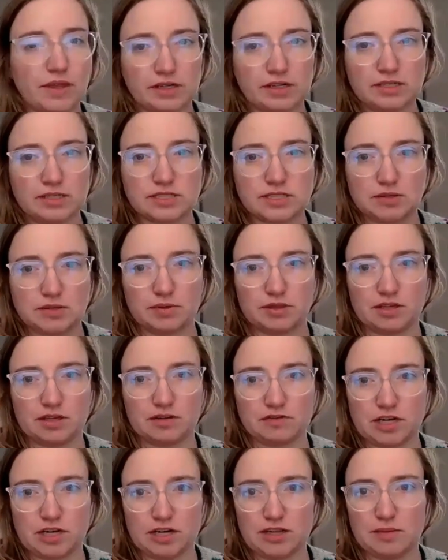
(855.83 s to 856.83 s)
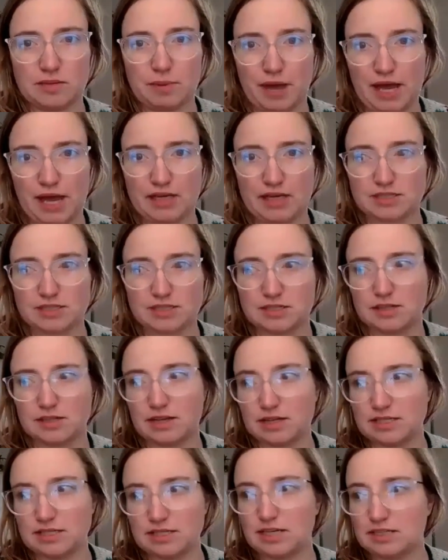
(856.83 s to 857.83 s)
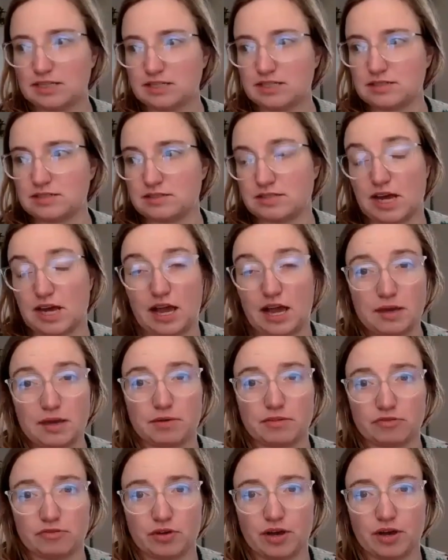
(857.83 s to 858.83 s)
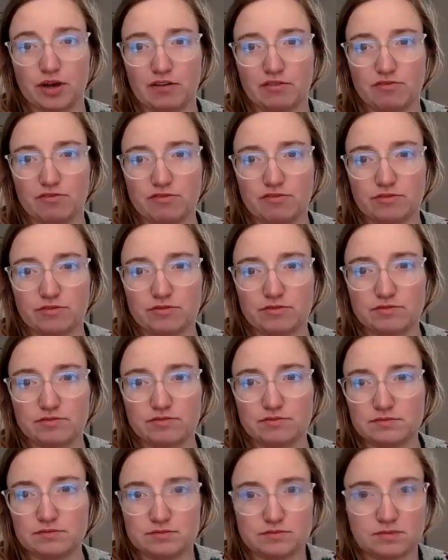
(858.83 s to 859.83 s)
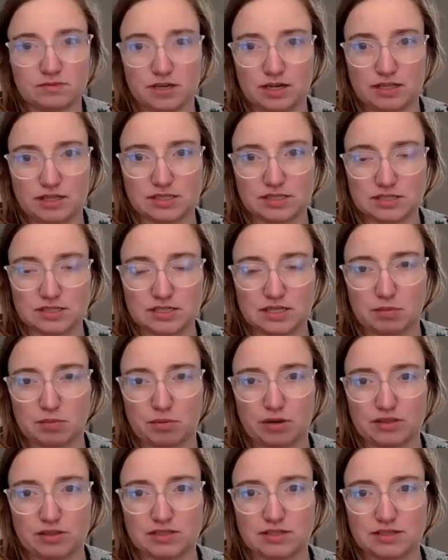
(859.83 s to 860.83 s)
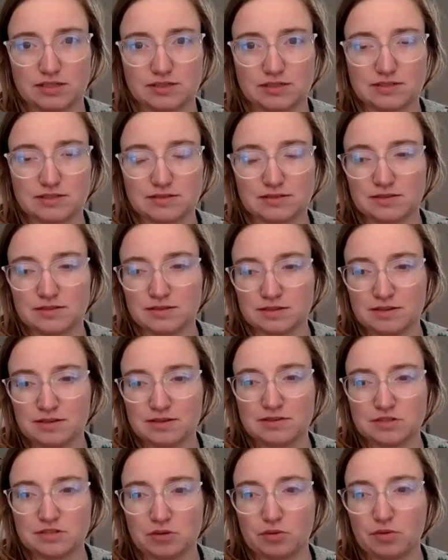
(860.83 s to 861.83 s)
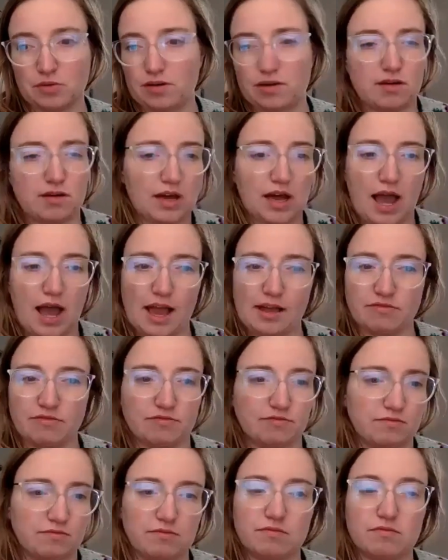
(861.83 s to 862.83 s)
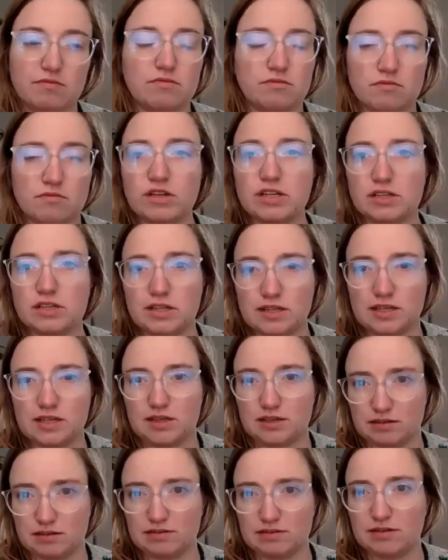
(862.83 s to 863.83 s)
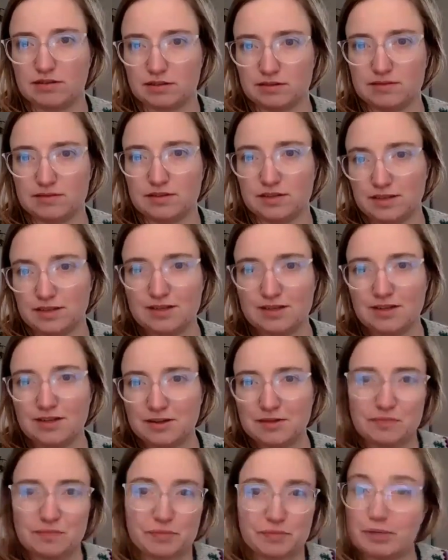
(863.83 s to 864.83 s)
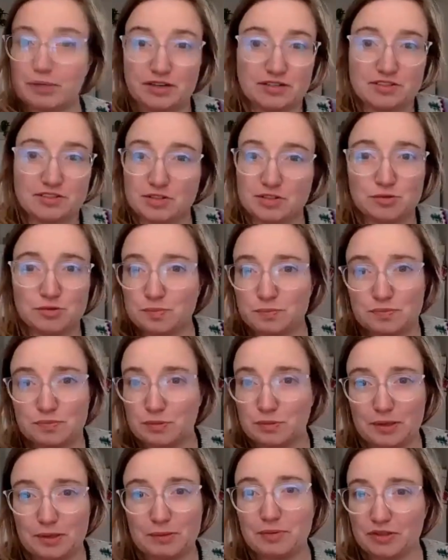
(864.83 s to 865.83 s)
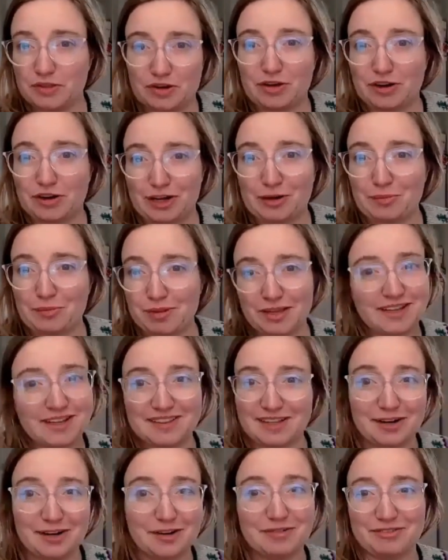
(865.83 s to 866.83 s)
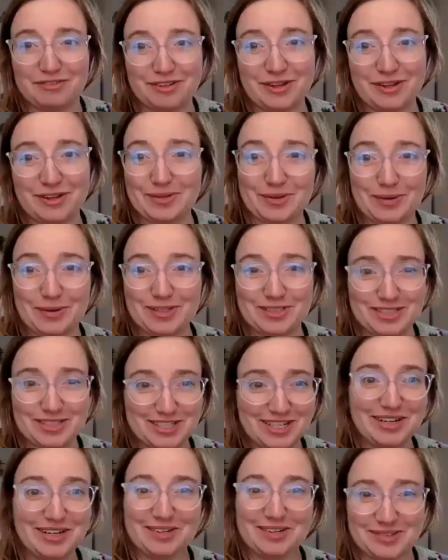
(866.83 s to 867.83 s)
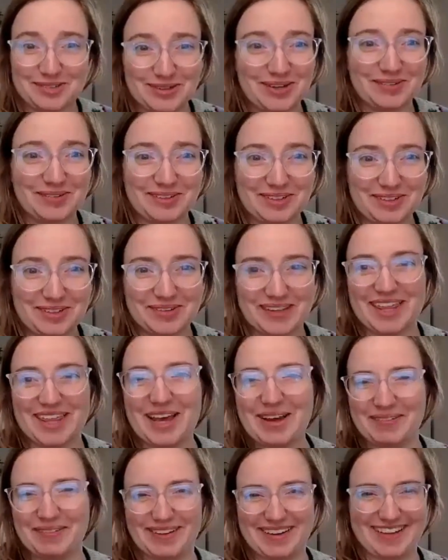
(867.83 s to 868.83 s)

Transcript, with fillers: I need to see what they've done in the past. And that takes time if you have an existing presence. So I've really, because those, the people that are going to complain, they don't fill out the questionnaire. So I don't deal with